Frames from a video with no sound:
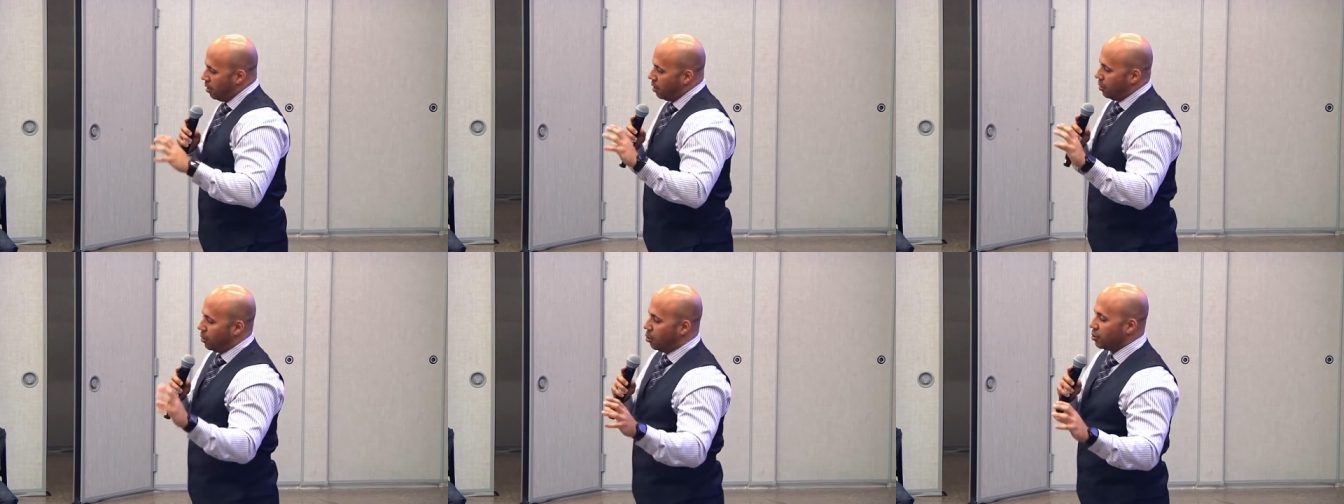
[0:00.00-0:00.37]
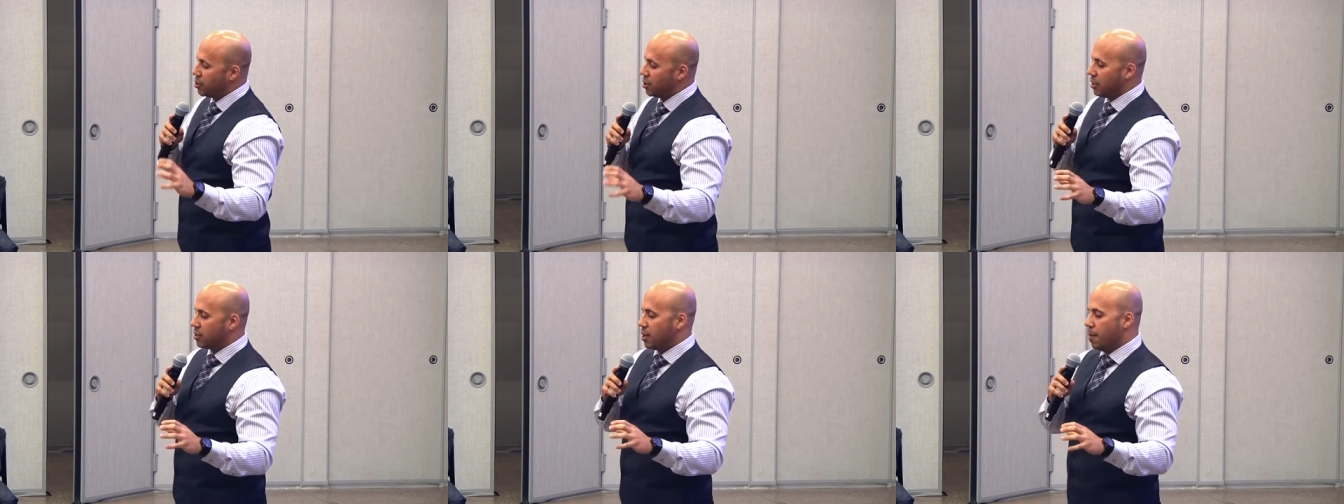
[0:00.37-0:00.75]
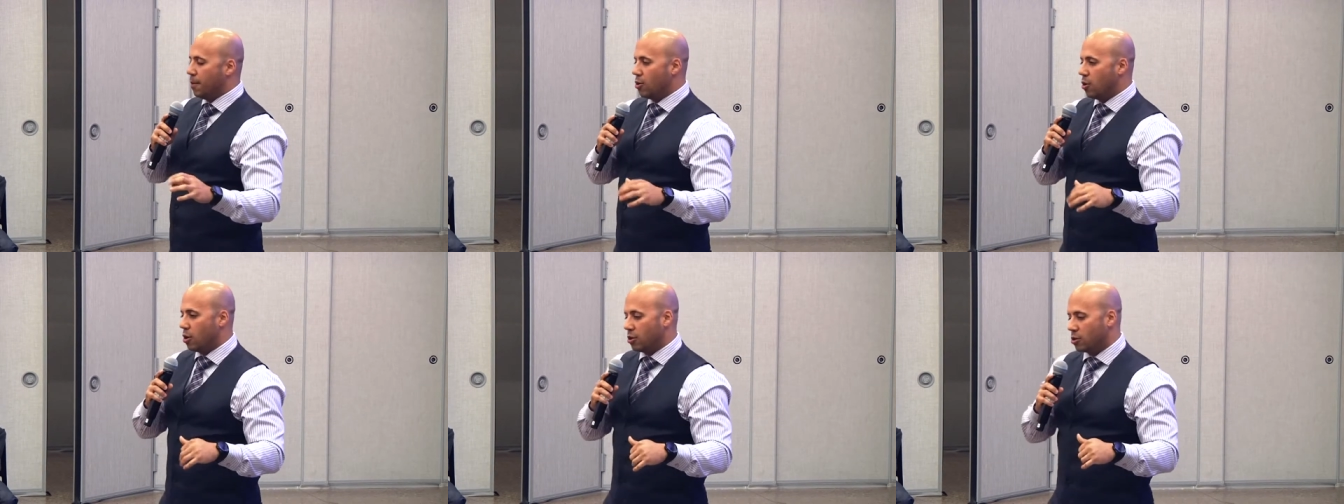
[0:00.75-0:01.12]
And those six
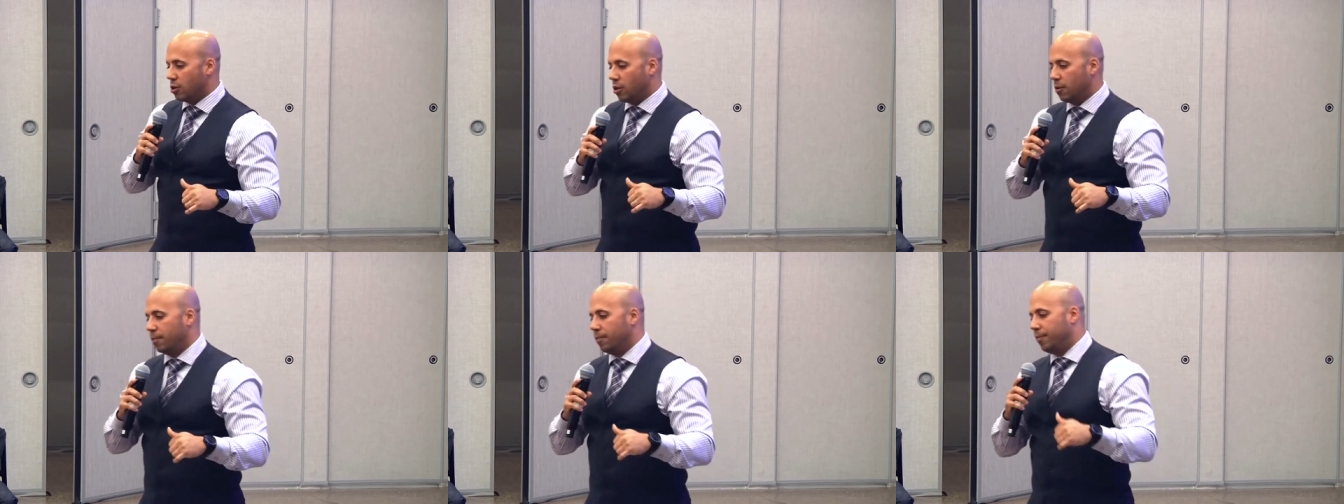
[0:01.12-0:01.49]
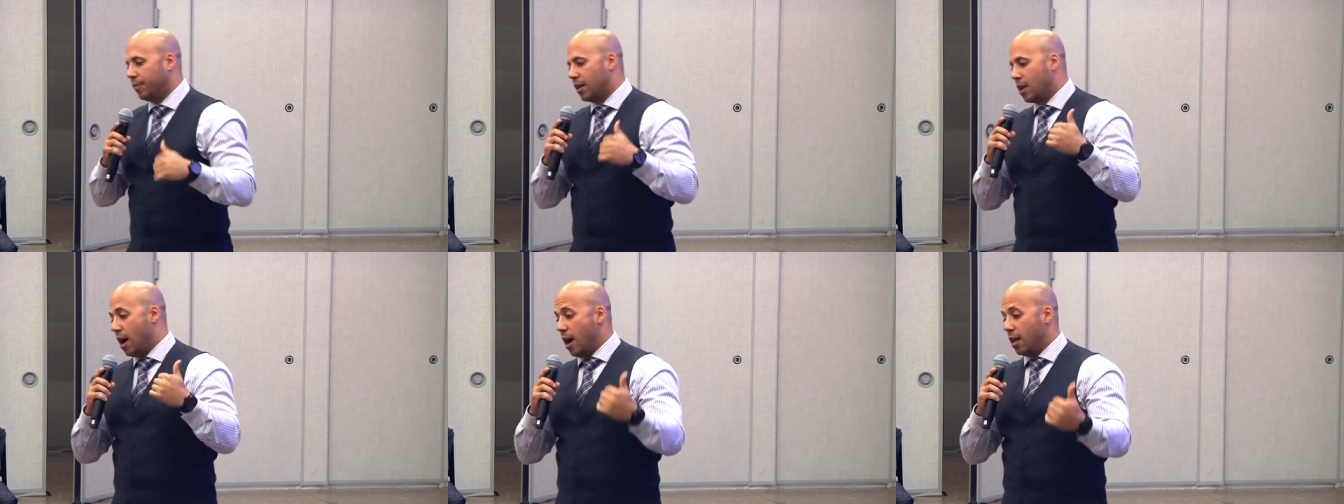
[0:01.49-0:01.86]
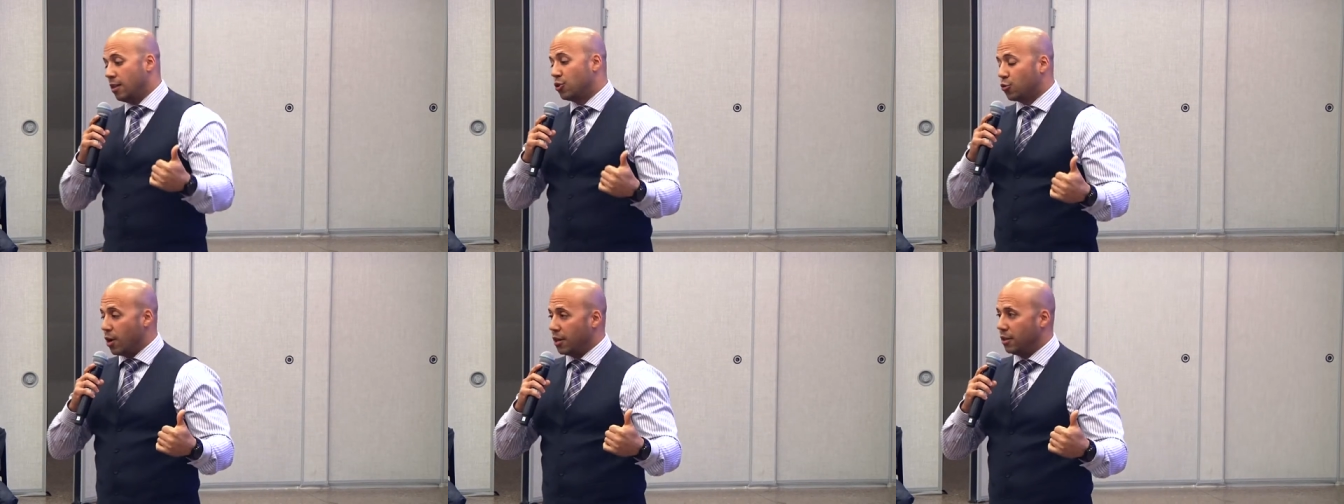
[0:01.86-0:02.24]
seminars are
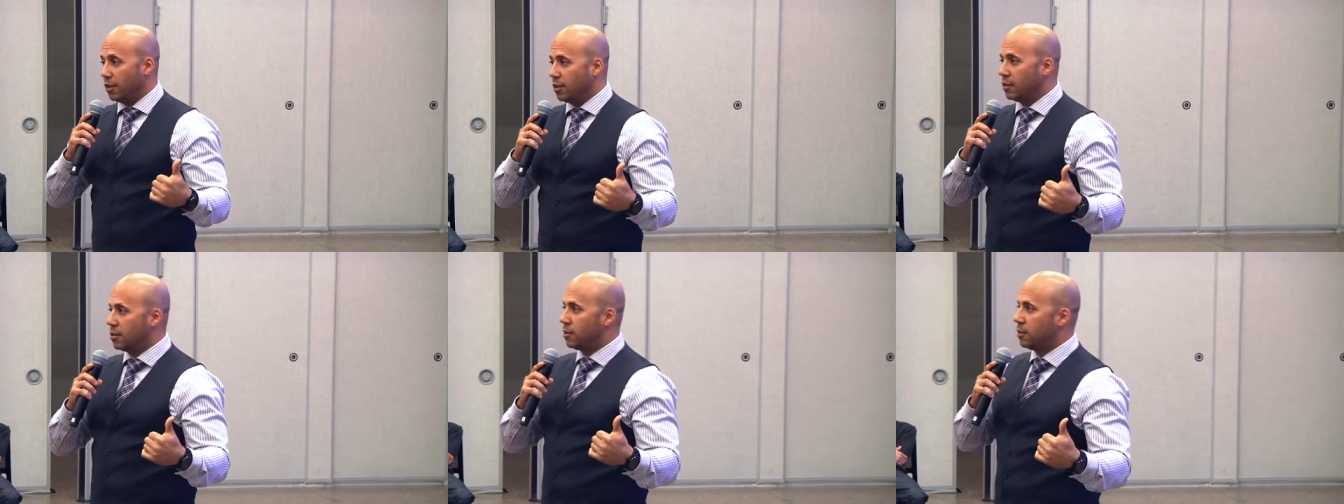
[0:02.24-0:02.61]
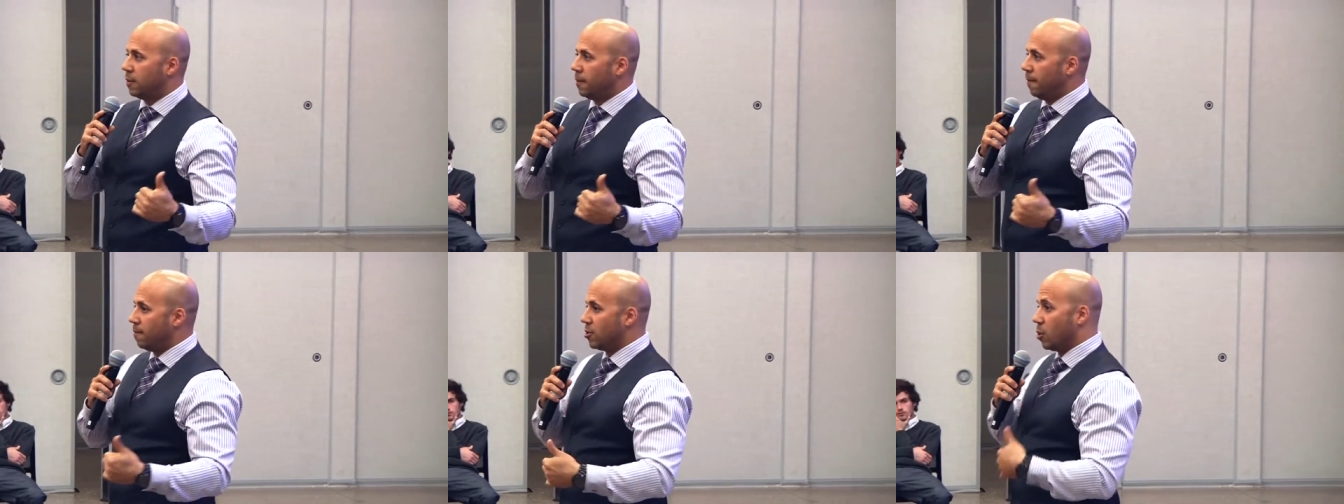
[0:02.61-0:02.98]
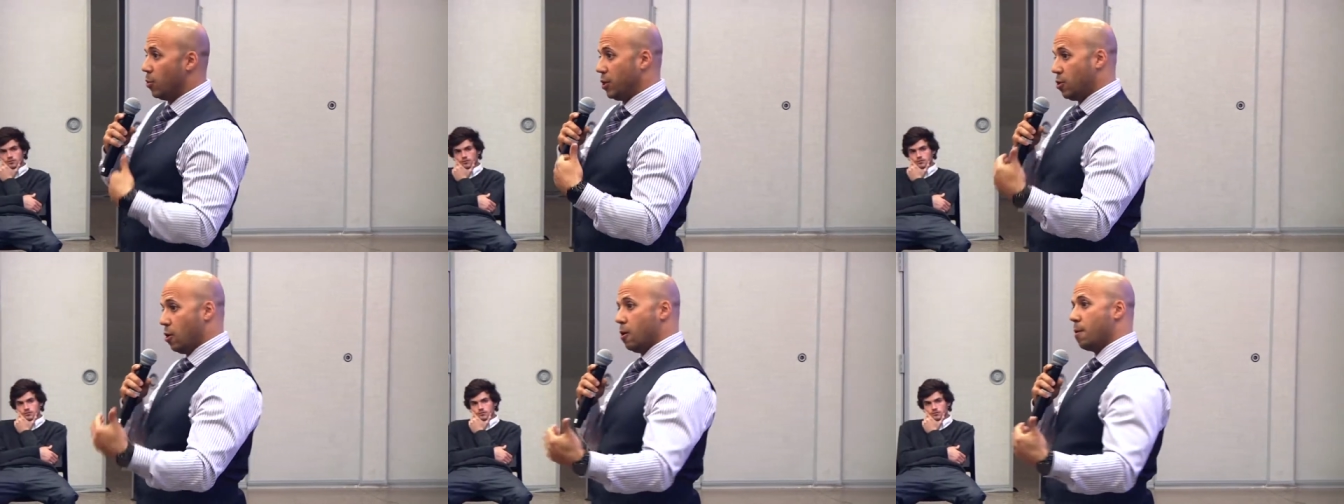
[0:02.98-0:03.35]
college readiness. So
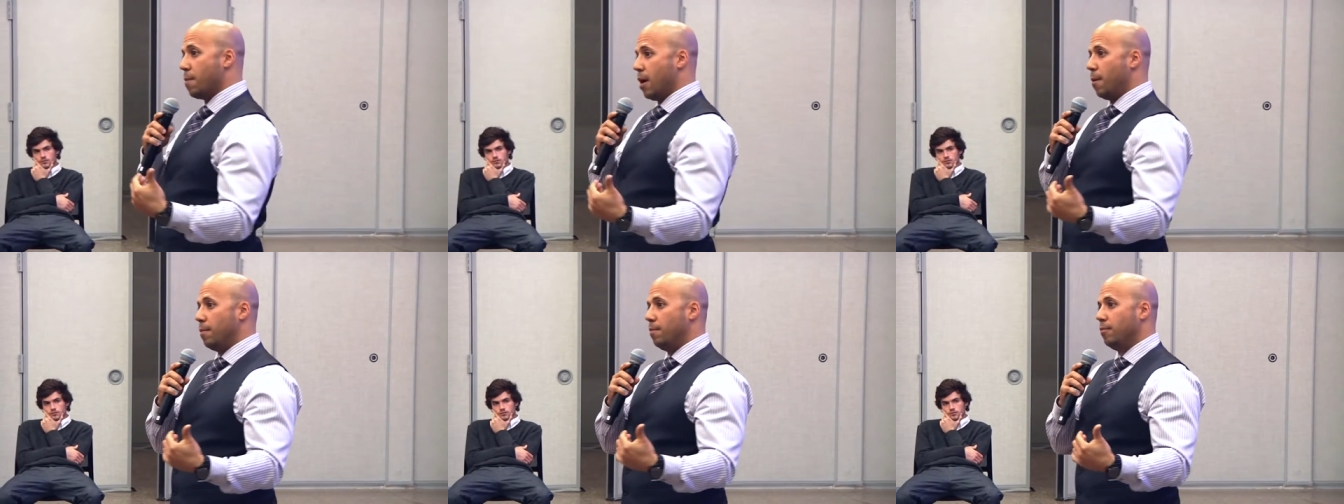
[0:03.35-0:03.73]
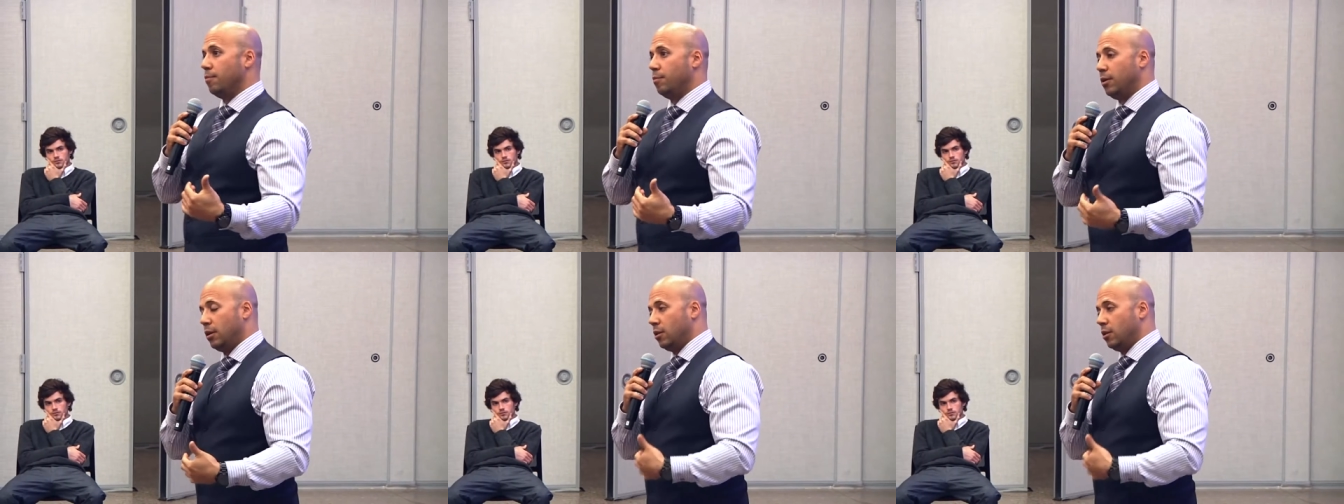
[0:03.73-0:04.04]
we talk about,